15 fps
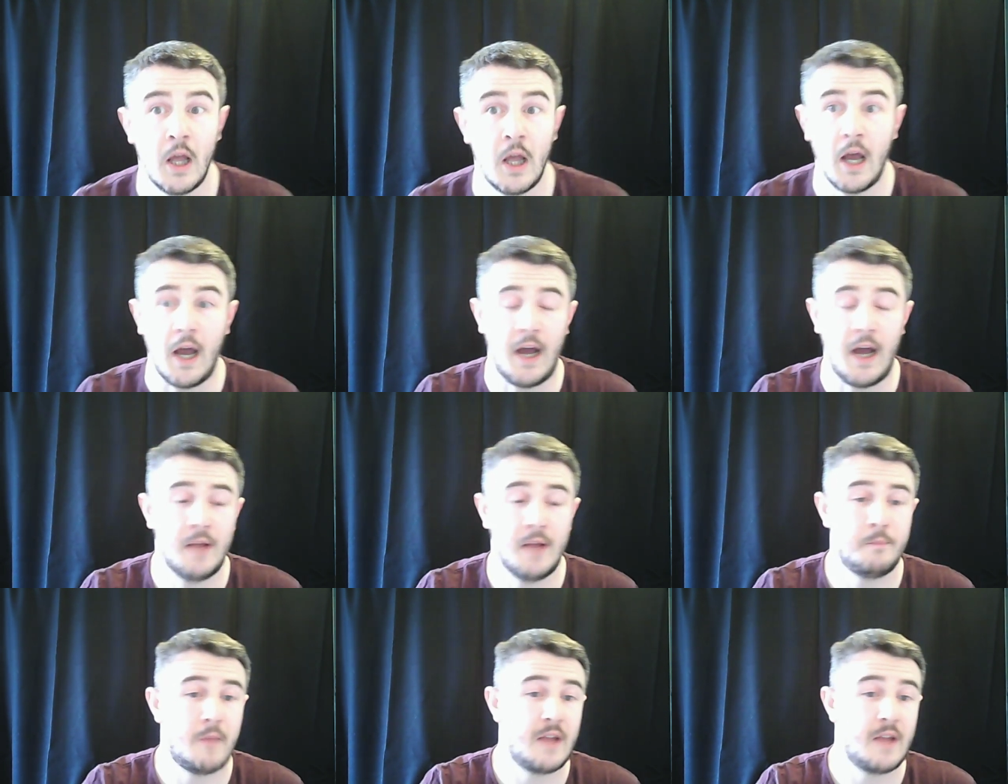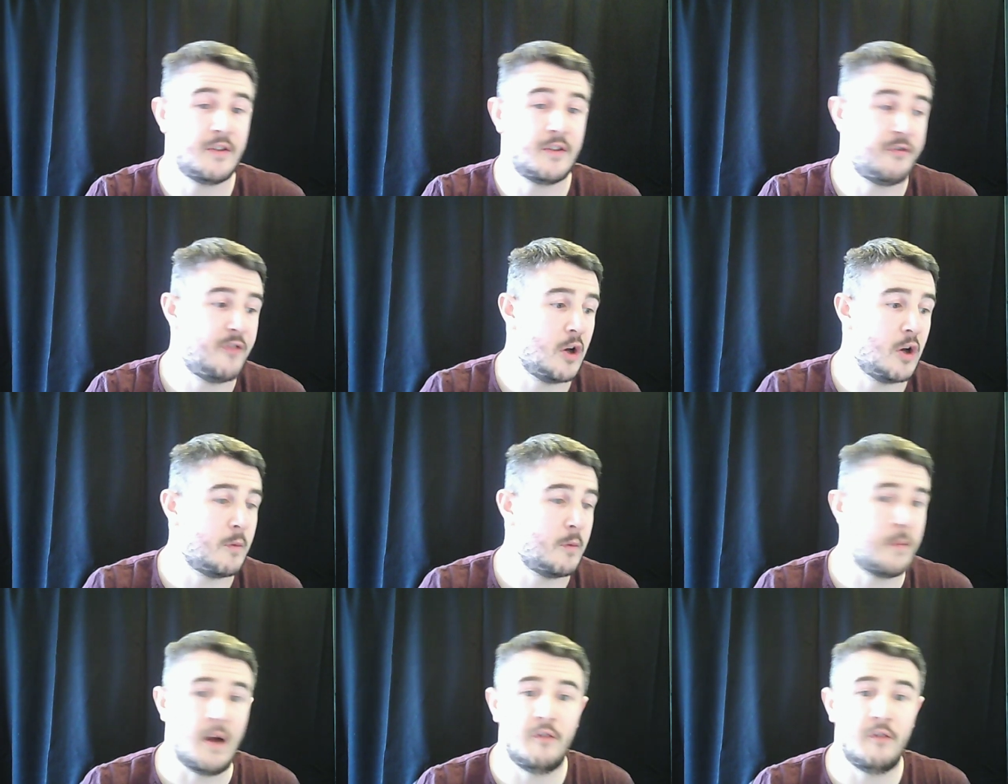I made the film
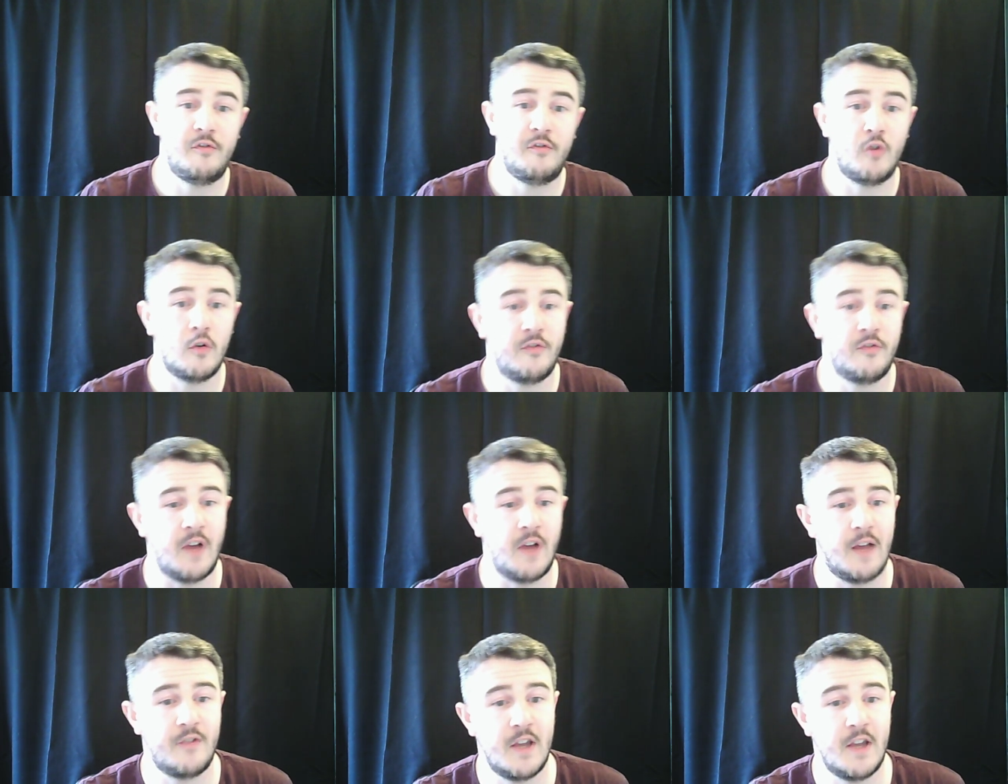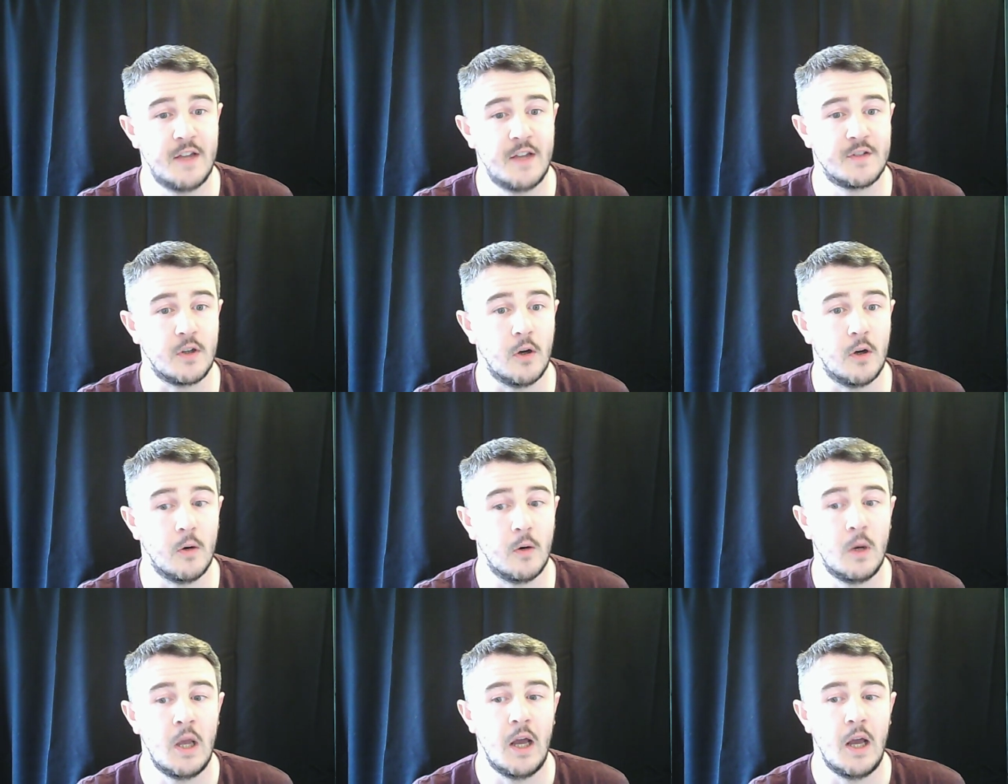about four or five years
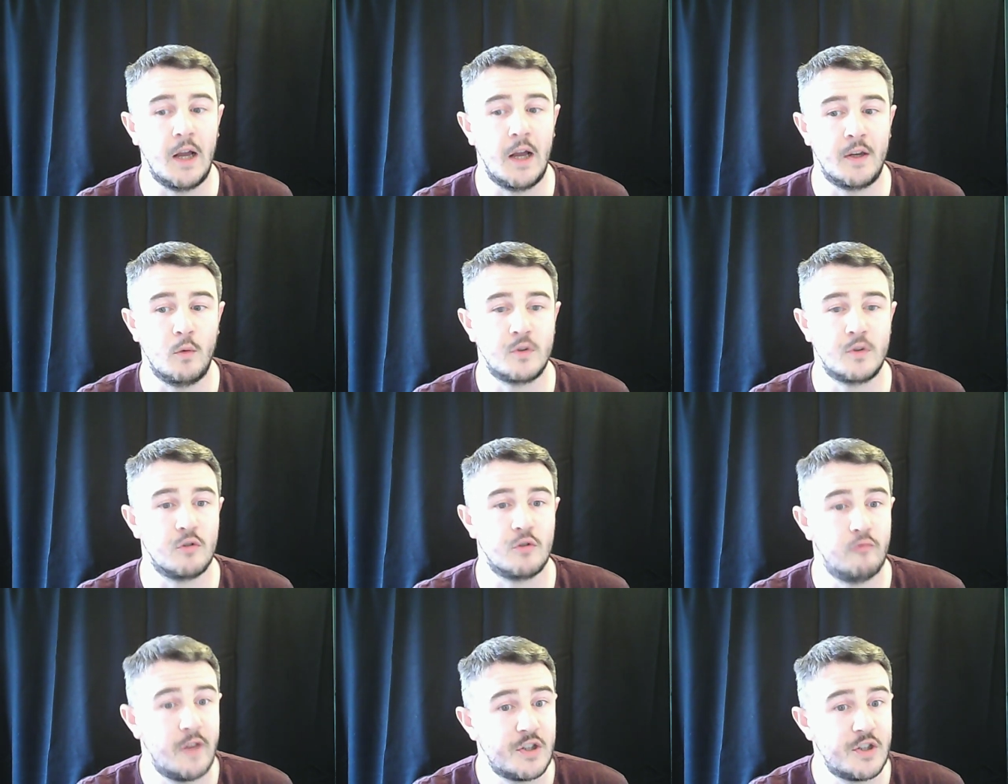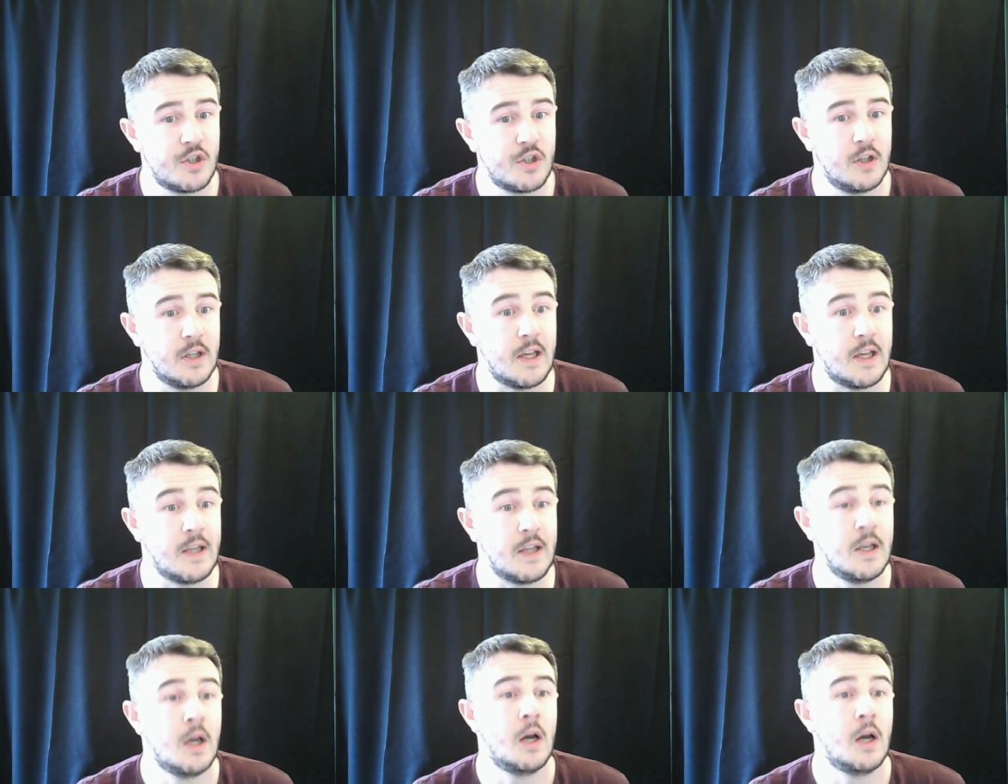ago, and it was
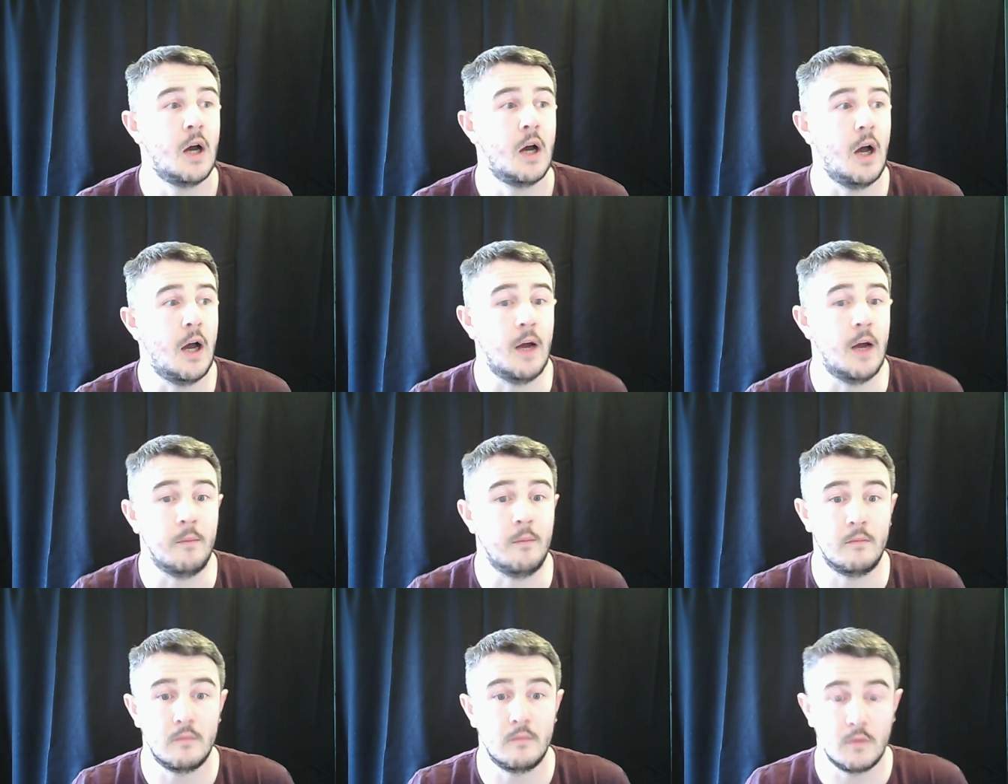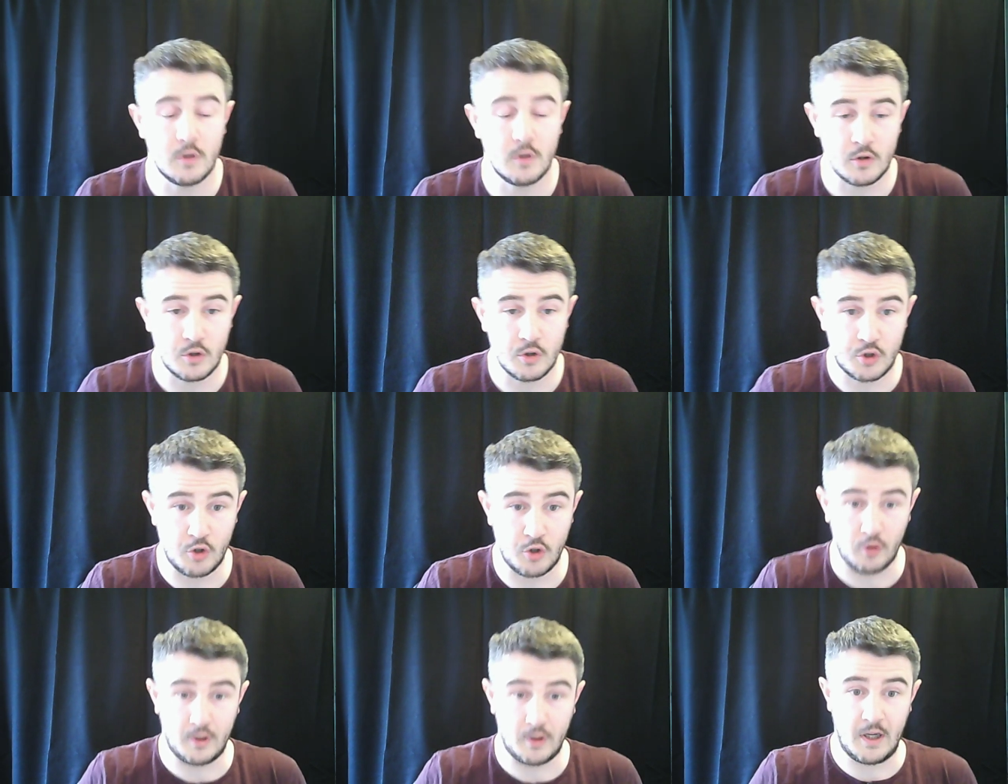originally um,
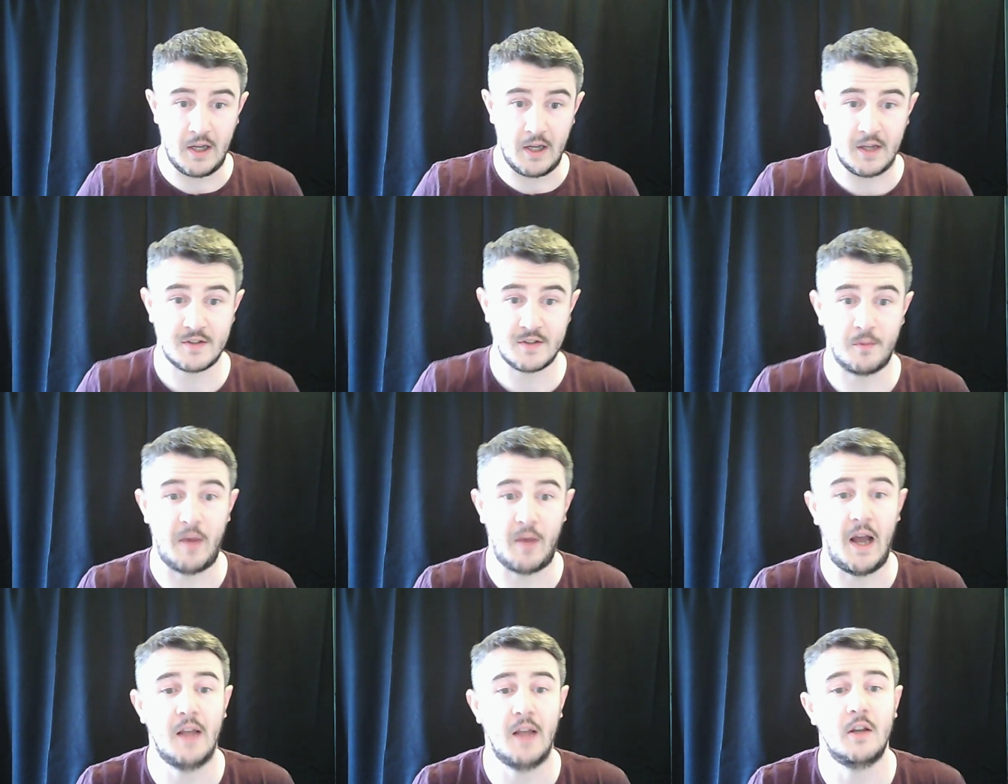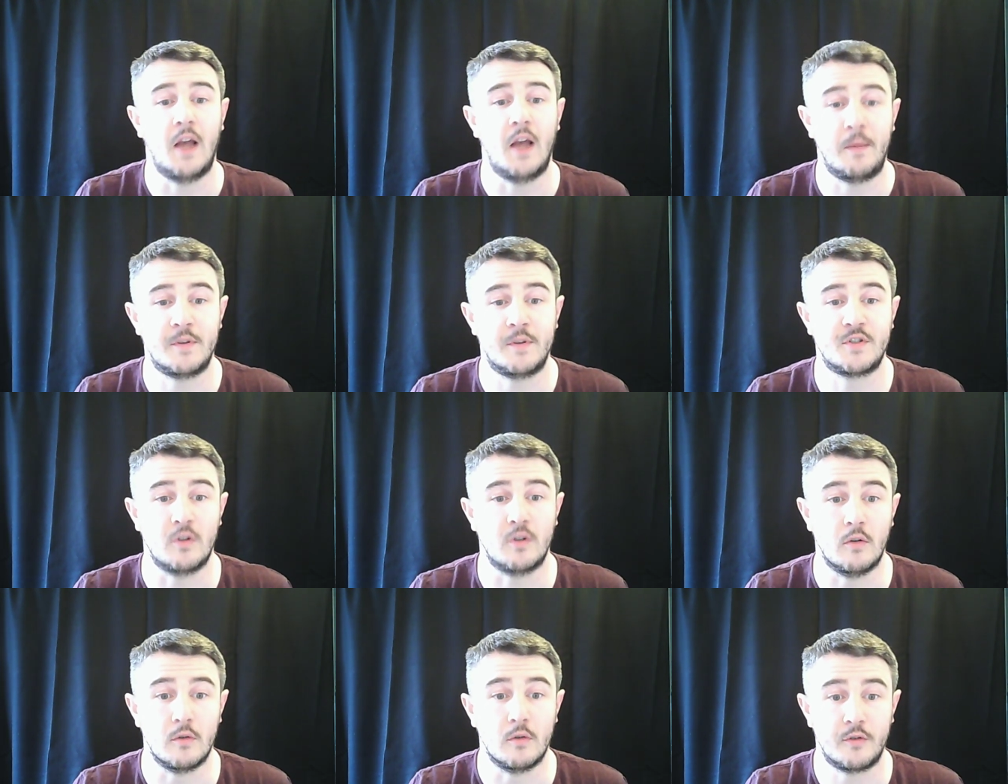done as a pilot
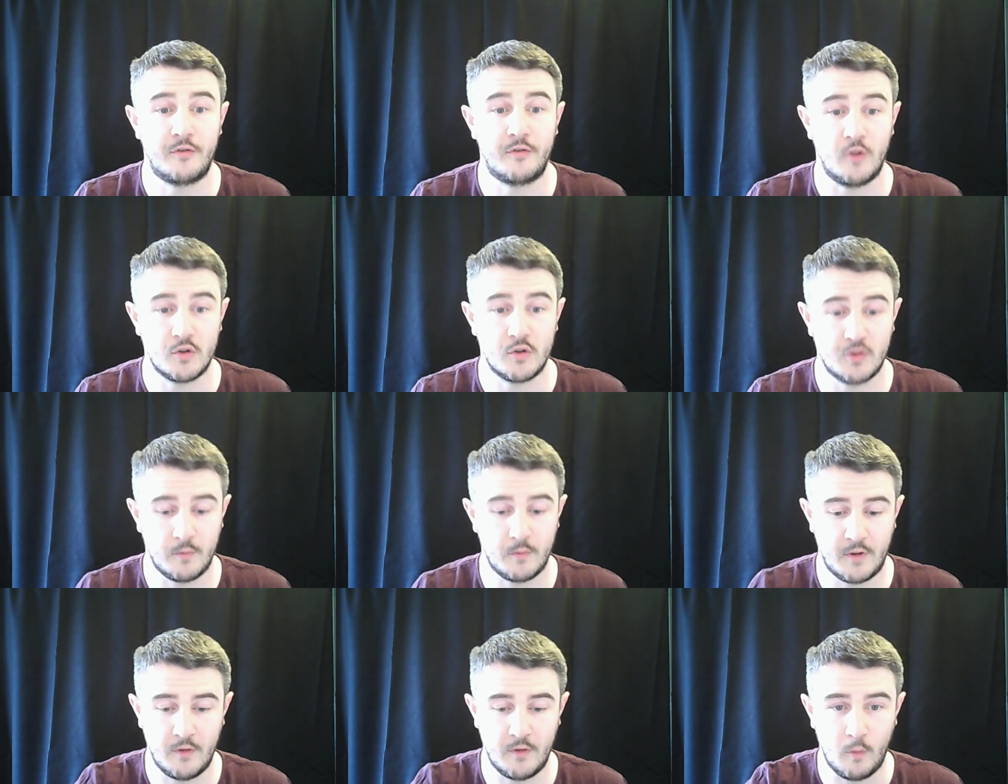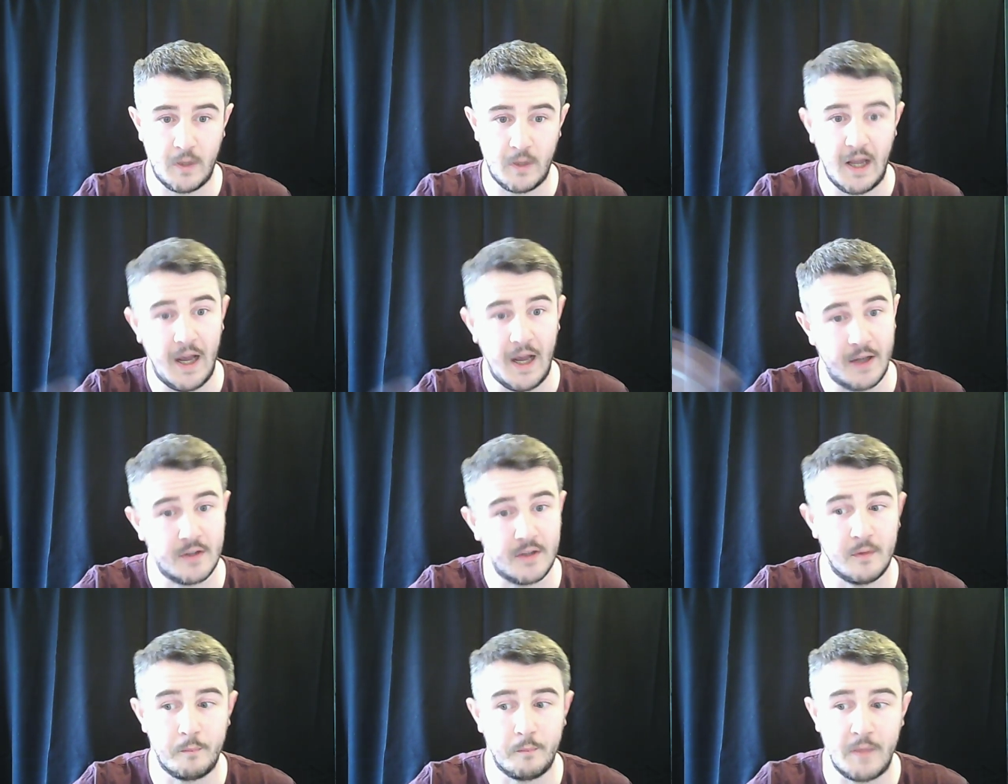episode for something that we
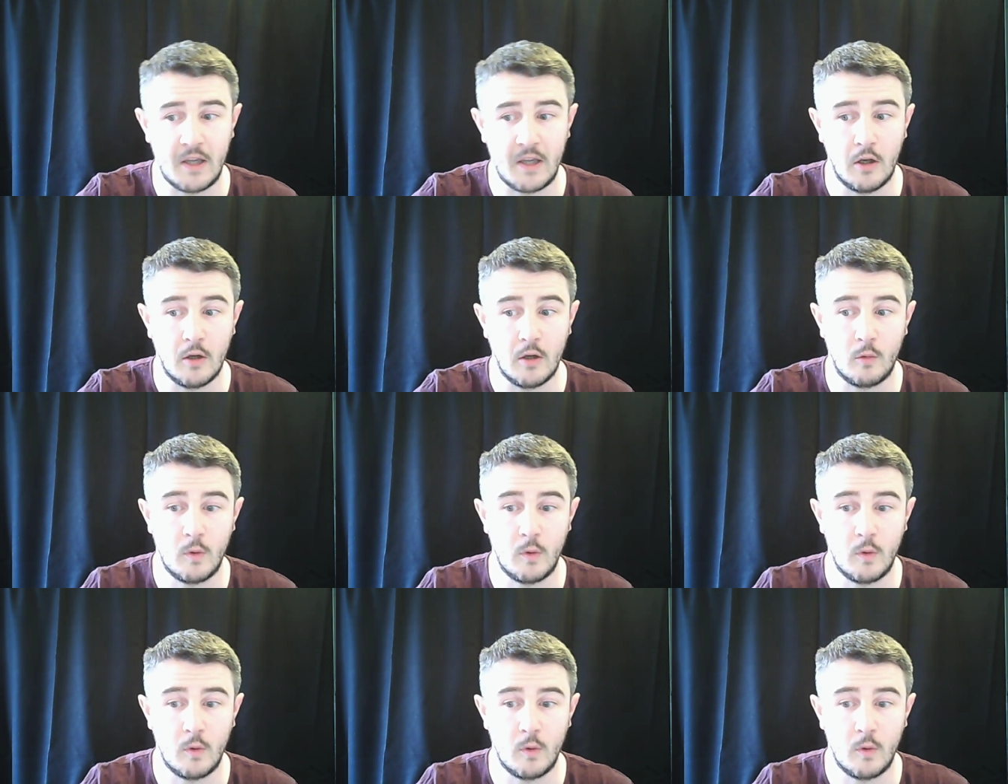had bigger.